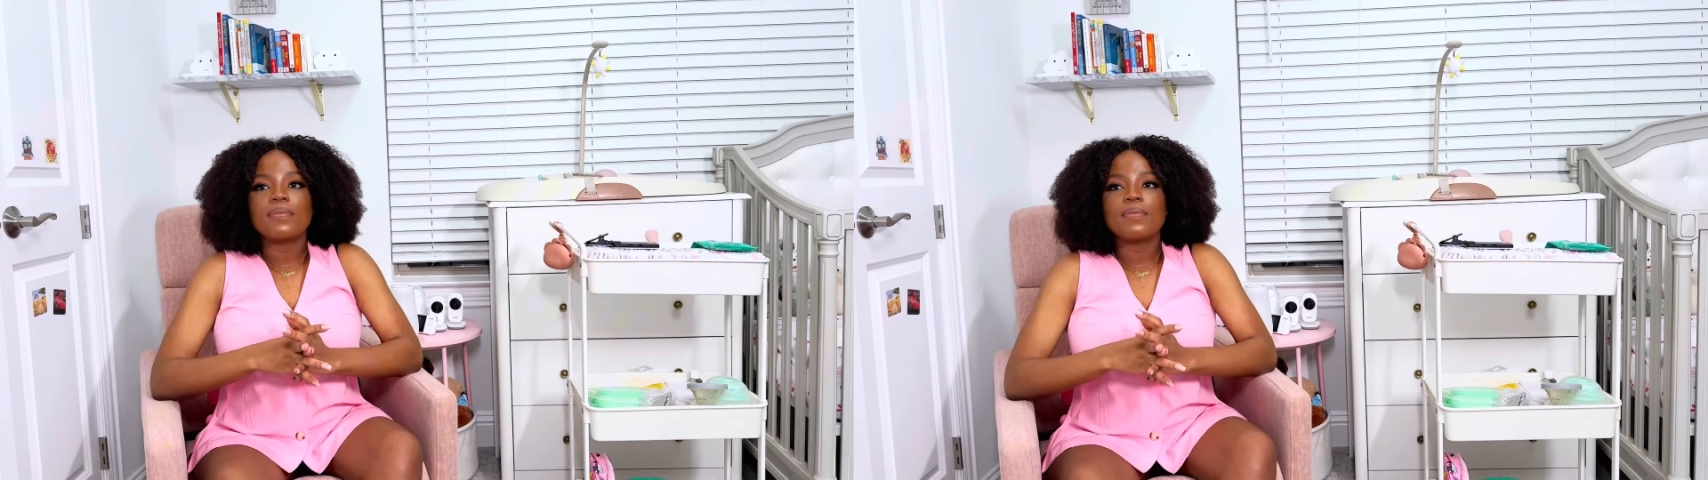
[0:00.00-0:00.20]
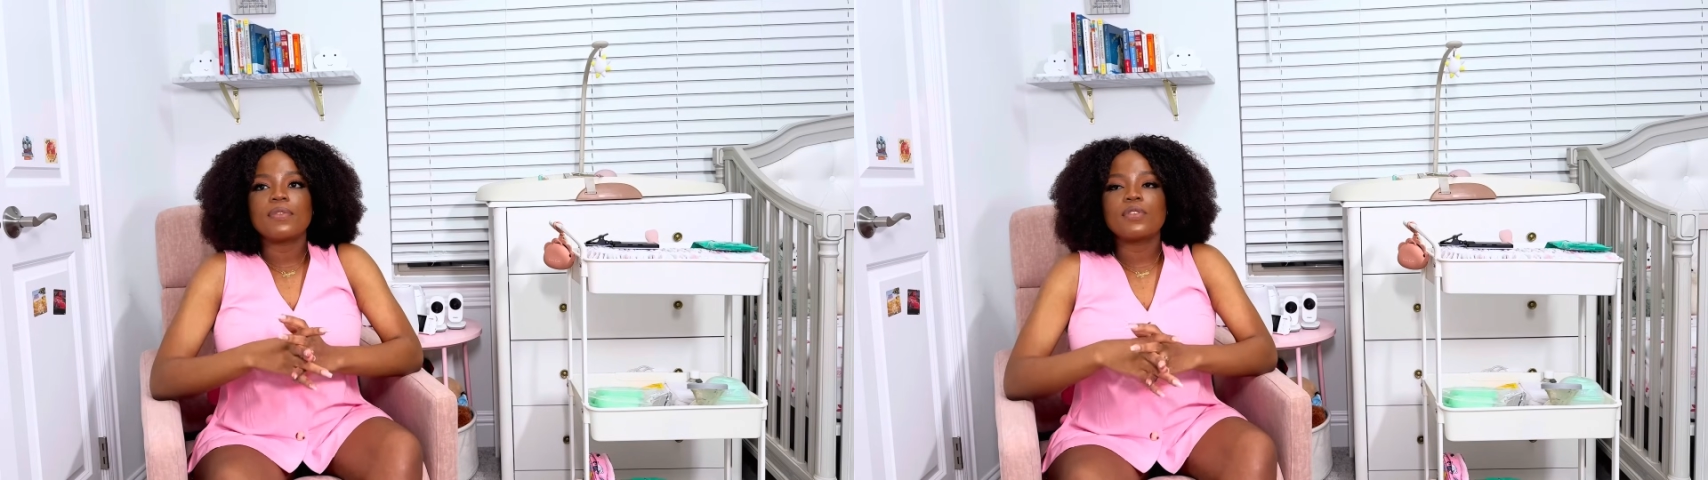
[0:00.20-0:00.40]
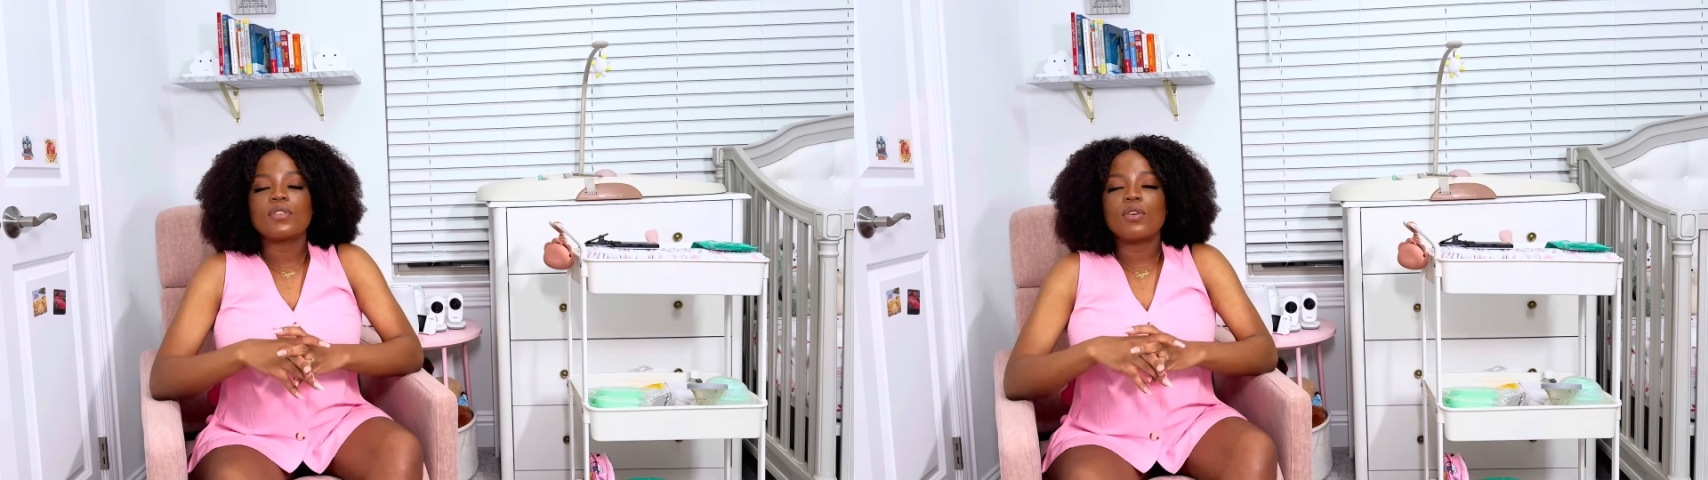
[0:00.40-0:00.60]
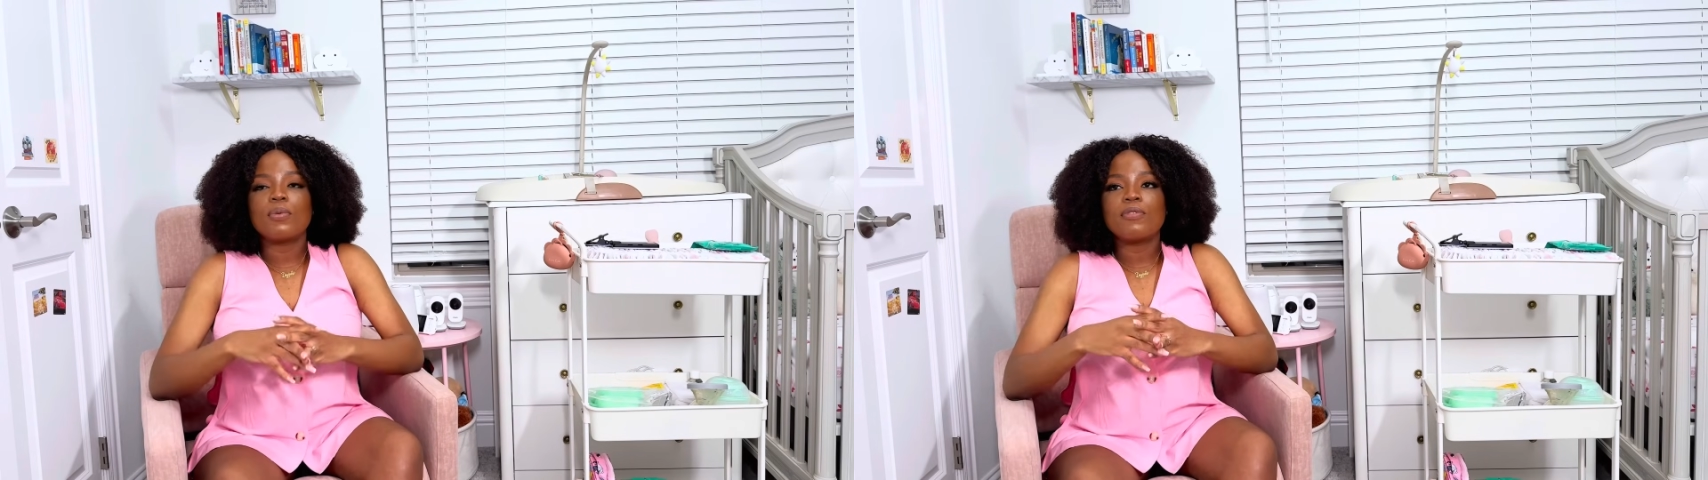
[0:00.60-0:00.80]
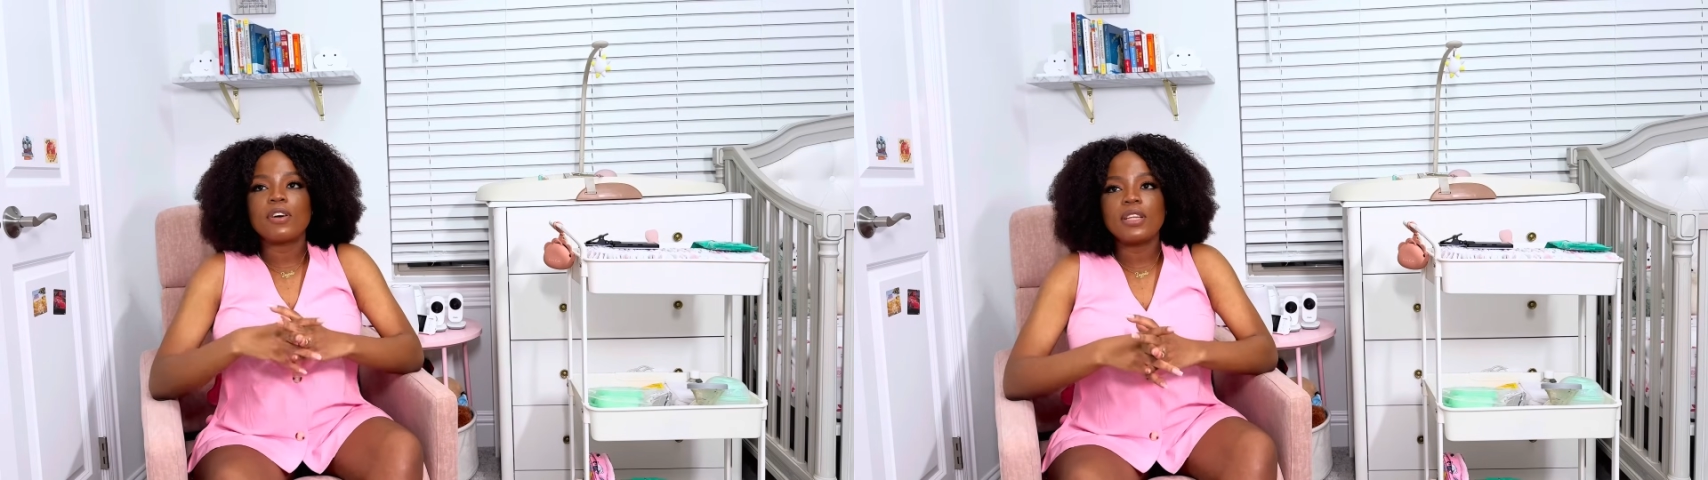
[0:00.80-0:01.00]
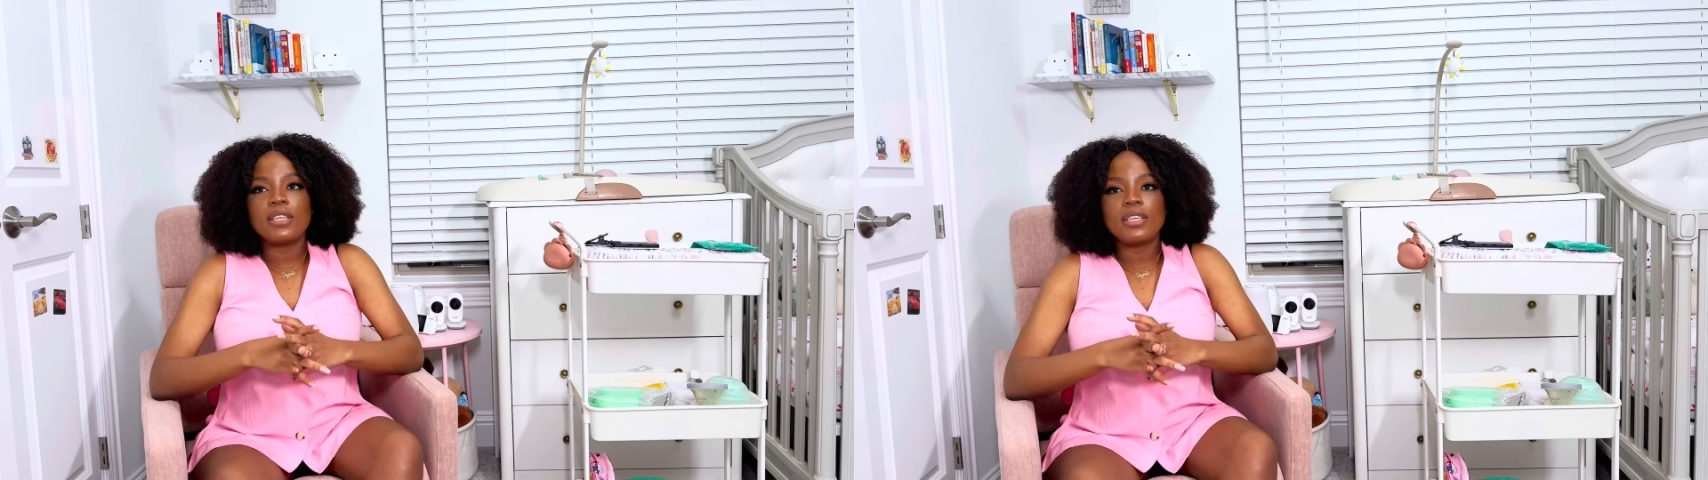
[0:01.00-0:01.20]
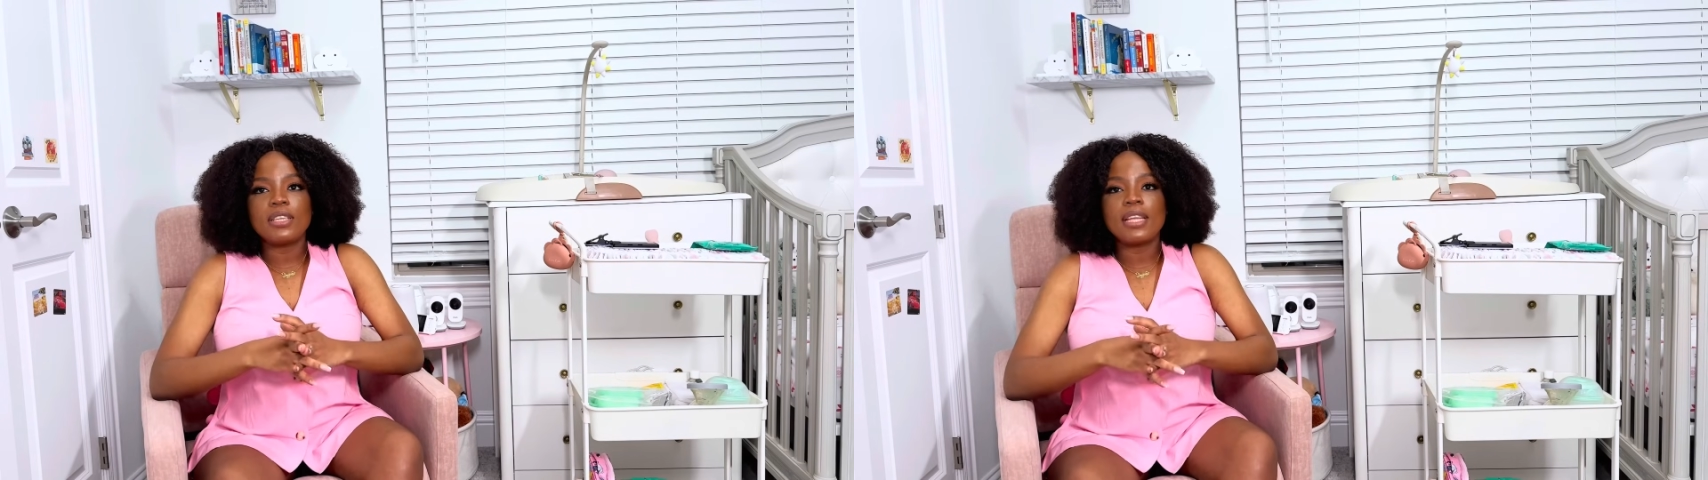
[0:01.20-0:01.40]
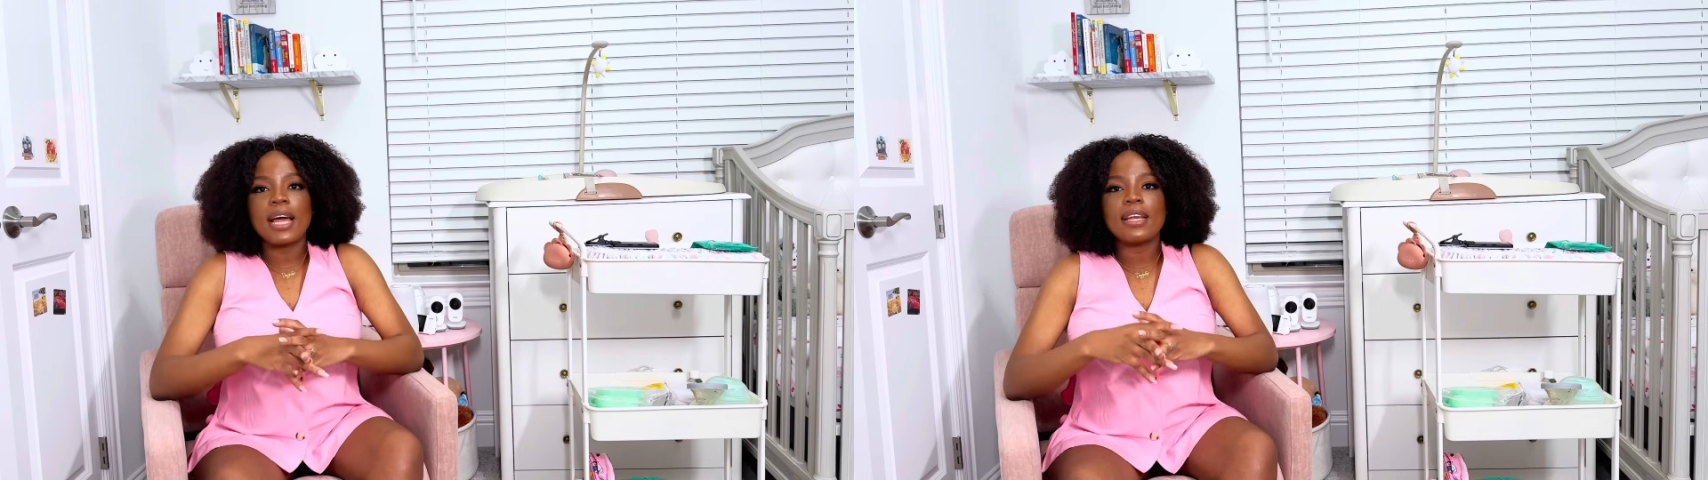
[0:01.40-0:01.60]
So before they did
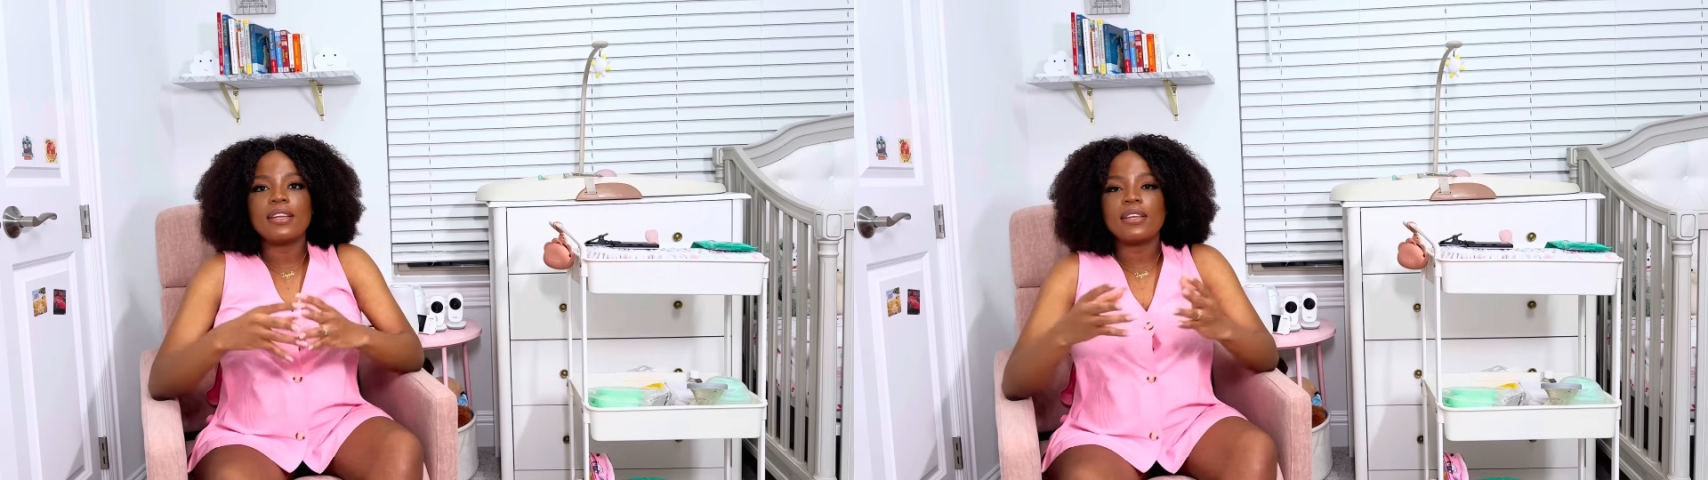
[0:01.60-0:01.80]
that,